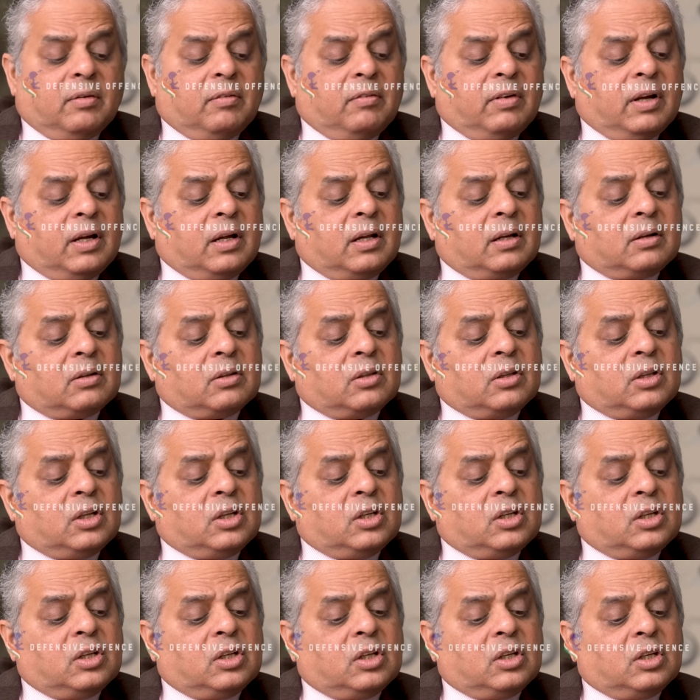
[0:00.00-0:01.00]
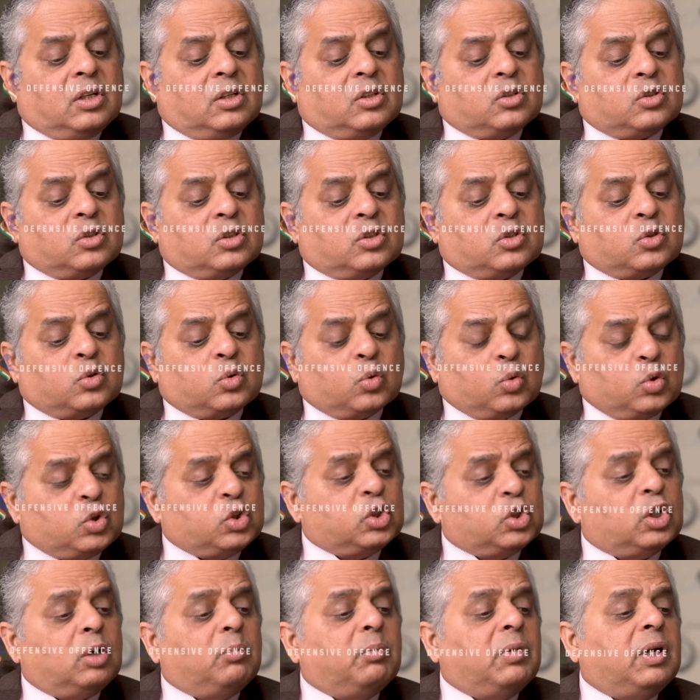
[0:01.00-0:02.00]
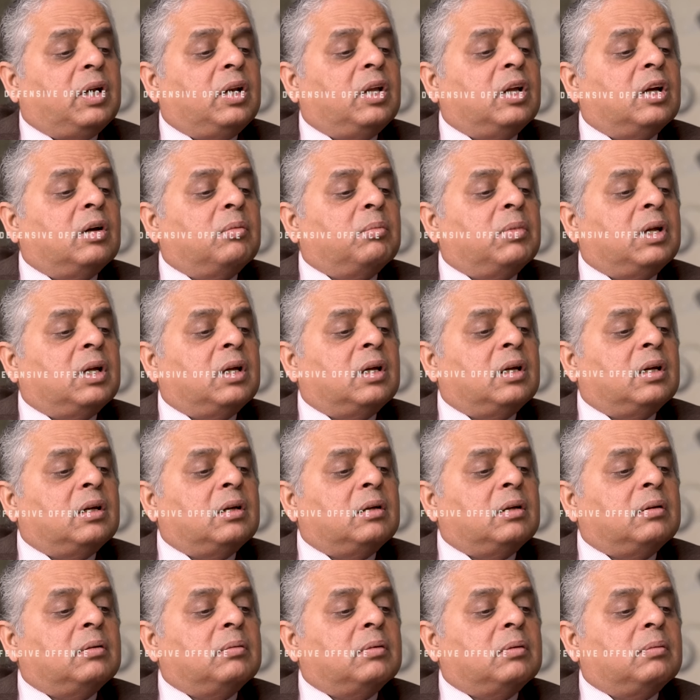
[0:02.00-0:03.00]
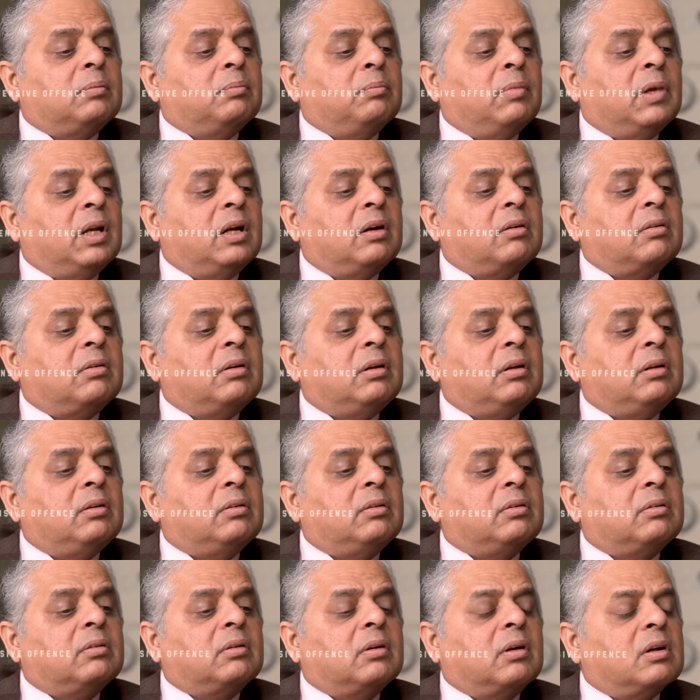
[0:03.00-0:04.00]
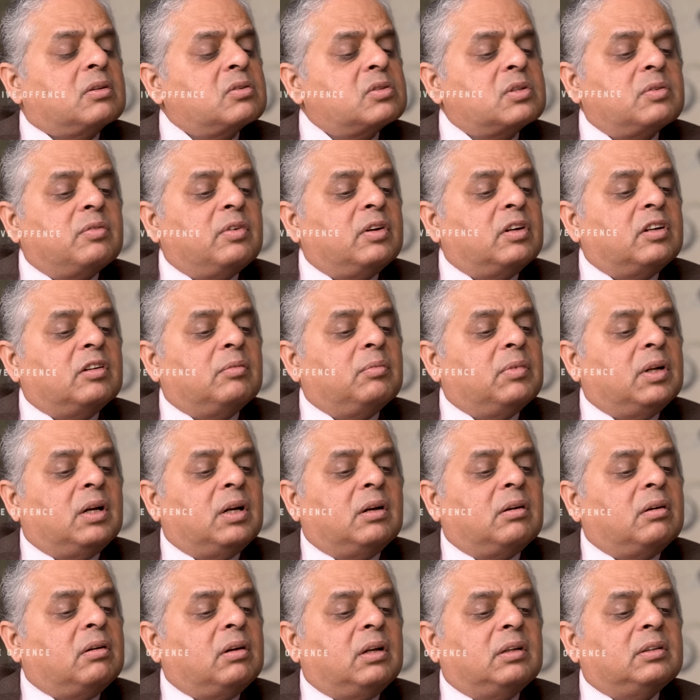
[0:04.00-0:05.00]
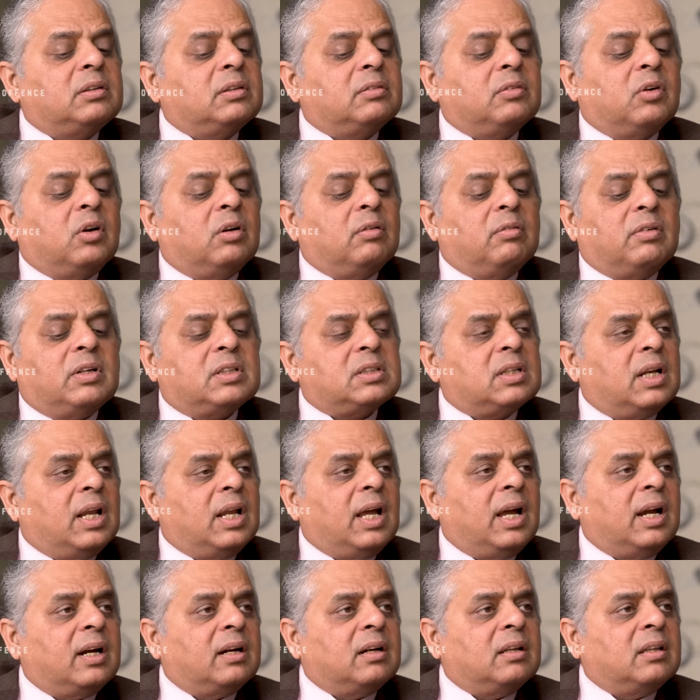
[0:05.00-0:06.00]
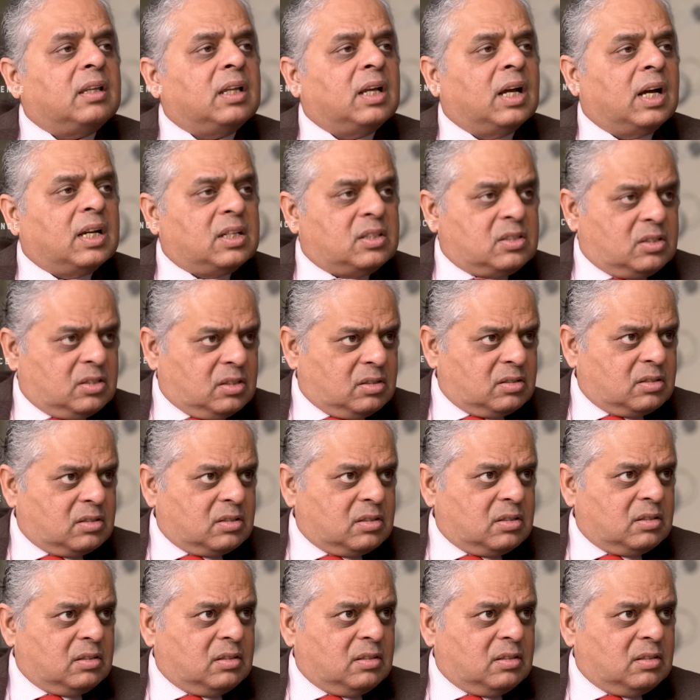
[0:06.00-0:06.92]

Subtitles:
where the social media mein militaries, conservative militaries have always lagged. The ISIS,